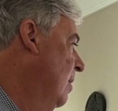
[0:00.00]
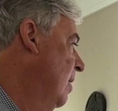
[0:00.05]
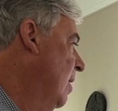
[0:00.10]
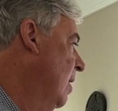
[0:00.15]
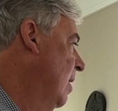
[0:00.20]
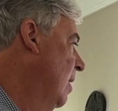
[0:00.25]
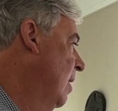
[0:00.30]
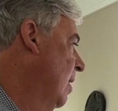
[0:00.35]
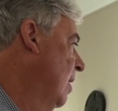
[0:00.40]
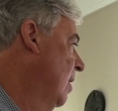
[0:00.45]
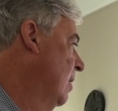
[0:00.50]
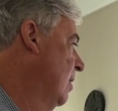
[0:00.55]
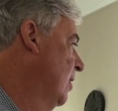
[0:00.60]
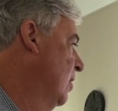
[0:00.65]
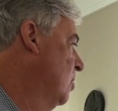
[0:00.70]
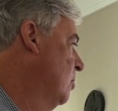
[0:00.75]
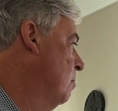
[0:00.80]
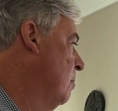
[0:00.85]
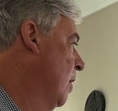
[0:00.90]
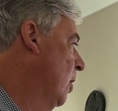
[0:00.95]
and
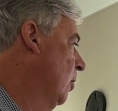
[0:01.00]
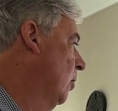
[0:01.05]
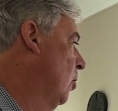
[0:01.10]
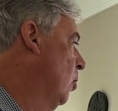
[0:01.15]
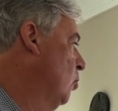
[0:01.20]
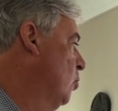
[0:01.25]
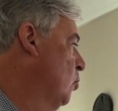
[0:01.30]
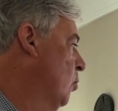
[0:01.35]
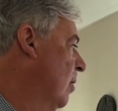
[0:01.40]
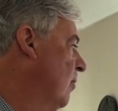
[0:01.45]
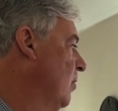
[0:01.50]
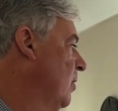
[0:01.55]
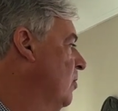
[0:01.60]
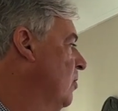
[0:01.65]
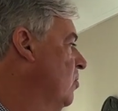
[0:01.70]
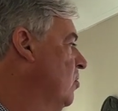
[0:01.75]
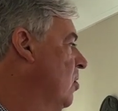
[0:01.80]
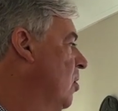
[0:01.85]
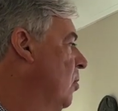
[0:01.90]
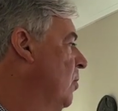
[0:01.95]
it's Merlot driven,
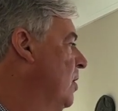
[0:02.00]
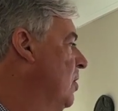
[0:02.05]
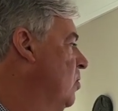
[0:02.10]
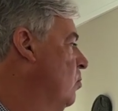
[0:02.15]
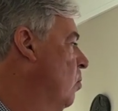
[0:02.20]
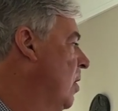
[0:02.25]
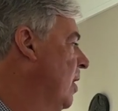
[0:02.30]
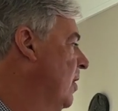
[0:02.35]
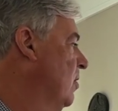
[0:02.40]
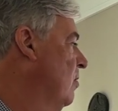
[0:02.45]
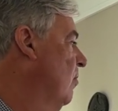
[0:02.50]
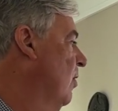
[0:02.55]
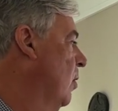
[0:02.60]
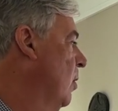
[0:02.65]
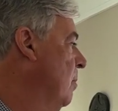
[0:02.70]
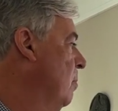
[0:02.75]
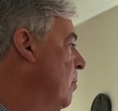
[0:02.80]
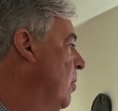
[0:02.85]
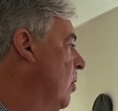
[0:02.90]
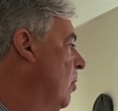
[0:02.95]
so these wines are
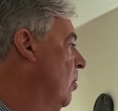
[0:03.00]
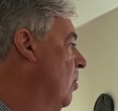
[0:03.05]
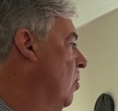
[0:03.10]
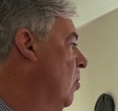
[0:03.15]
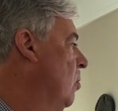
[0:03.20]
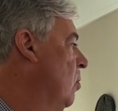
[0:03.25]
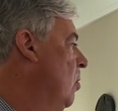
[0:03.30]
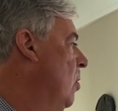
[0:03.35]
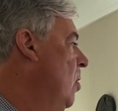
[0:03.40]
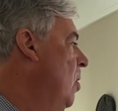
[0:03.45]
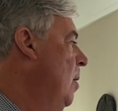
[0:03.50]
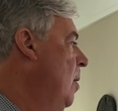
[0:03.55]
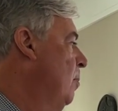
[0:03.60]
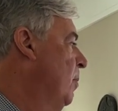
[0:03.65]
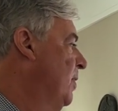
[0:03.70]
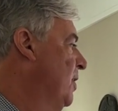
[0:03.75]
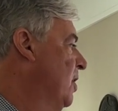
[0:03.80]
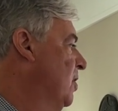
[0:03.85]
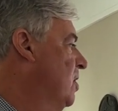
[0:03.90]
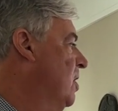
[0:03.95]
very Merlot,
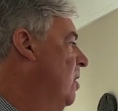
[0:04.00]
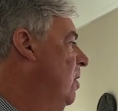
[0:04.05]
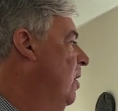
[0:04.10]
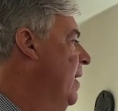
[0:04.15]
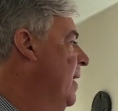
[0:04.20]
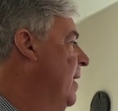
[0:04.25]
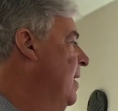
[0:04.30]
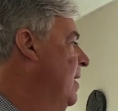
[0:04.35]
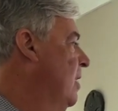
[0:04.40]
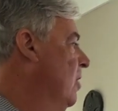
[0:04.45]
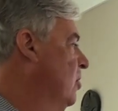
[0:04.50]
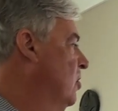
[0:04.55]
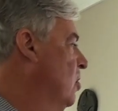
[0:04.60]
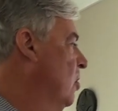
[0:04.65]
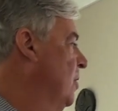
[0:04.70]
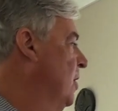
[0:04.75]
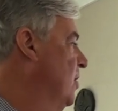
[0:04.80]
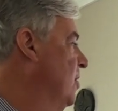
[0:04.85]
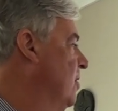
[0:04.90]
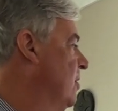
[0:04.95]
but there's clay here. So
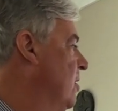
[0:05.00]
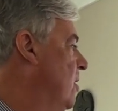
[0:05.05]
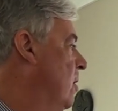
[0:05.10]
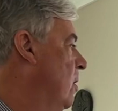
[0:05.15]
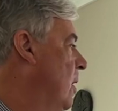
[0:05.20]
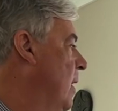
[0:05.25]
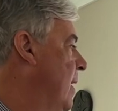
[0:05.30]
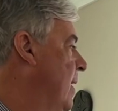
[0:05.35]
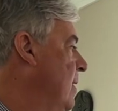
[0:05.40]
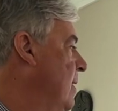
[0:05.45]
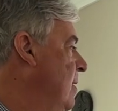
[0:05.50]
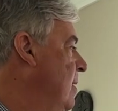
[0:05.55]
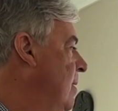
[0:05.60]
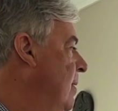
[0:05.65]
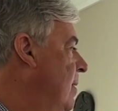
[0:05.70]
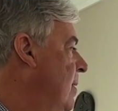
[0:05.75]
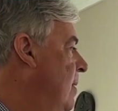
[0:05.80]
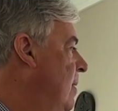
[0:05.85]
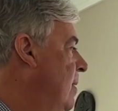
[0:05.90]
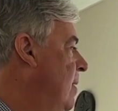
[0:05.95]
this is clay,
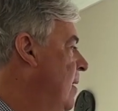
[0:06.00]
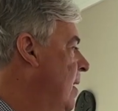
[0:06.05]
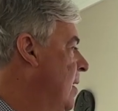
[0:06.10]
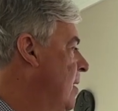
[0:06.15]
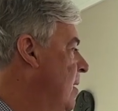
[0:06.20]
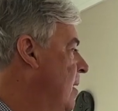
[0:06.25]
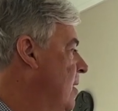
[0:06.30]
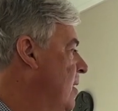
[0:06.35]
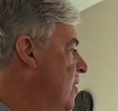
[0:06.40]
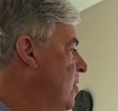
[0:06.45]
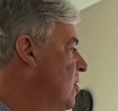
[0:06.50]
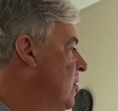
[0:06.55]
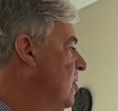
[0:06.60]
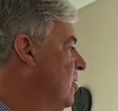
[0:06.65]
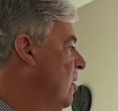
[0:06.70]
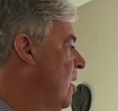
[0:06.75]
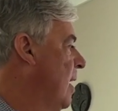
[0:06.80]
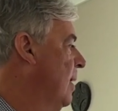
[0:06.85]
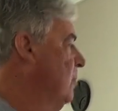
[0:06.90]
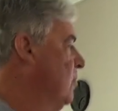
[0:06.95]
and then this is
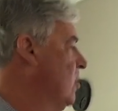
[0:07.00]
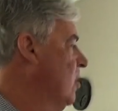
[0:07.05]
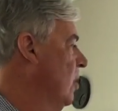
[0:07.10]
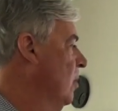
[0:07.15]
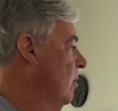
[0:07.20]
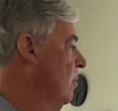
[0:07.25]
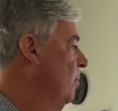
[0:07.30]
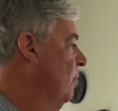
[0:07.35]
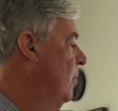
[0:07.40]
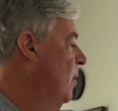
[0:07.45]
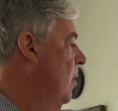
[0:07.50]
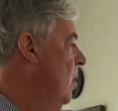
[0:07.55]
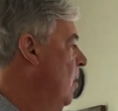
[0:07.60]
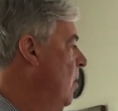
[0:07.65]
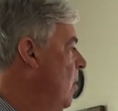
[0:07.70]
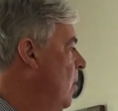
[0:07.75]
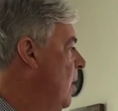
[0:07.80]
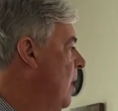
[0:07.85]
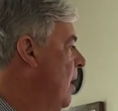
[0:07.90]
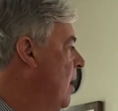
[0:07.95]
limestone.
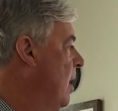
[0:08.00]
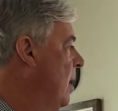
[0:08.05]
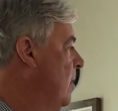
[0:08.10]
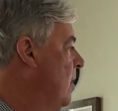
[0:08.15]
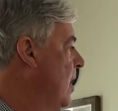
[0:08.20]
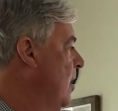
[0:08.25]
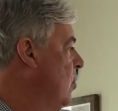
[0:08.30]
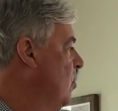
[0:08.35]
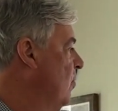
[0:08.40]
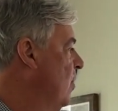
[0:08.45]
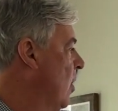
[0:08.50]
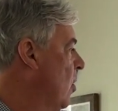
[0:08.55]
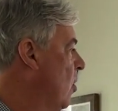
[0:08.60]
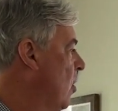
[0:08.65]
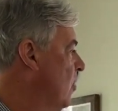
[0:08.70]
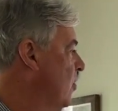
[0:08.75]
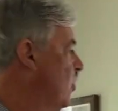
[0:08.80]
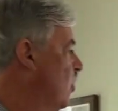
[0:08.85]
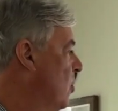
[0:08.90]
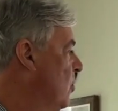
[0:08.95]
And then you've got
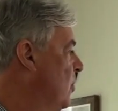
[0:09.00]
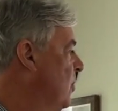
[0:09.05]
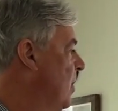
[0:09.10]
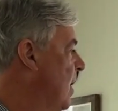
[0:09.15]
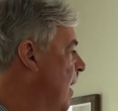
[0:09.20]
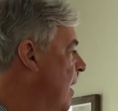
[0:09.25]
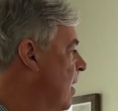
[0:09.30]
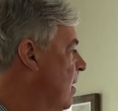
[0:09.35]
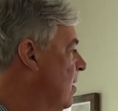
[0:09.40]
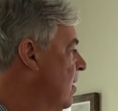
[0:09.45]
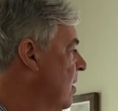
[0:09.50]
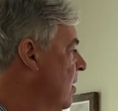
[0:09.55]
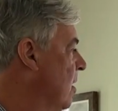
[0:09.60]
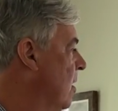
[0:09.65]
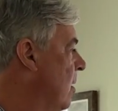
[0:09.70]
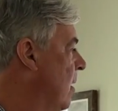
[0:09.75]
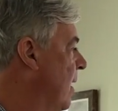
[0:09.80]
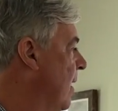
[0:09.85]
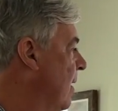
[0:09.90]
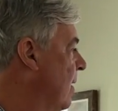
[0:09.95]
also sand and
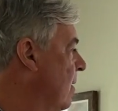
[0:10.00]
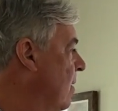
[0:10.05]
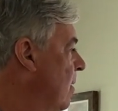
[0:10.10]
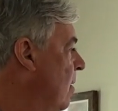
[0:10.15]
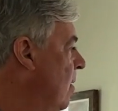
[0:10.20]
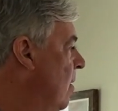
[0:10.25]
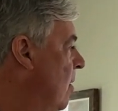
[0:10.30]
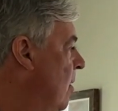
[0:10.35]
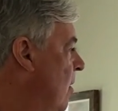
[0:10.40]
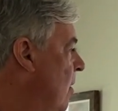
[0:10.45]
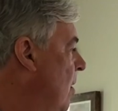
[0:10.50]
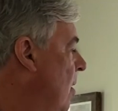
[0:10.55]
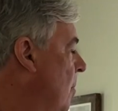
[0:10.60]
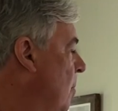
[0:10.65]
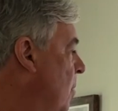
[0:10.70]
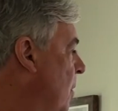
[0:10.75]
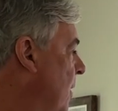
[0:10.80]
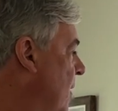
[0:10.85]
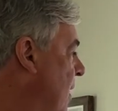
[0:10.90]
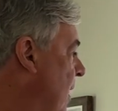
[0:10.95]
clay.
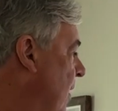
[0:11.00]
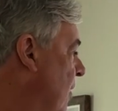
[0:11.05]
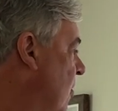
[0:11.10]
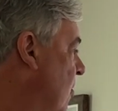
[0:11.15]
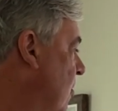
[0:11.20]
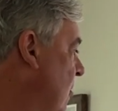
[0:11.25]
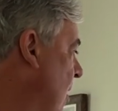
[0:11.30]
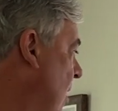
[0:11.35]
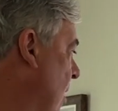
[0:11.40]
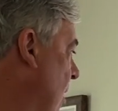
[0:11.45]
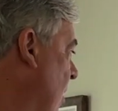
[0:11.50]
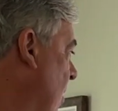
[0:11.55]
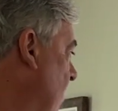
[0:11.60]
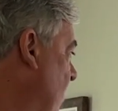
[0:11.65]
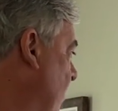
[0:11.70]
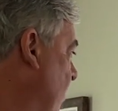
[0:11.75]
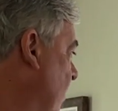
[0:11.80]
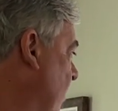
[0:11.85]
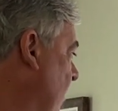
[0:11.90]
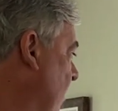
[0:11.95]
But that's, and
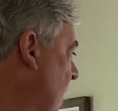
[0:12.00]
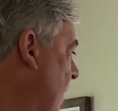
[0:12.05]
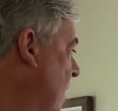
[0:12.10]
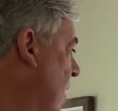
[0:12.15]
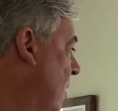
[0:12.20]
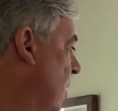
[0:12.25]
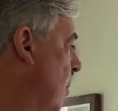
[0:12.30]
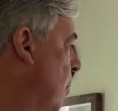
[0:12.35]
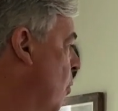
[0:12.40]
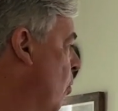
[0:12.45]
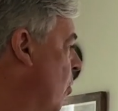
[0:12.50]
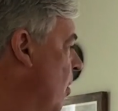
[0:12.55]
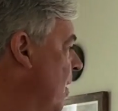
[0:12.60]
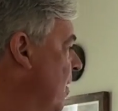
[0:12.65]
the Libourne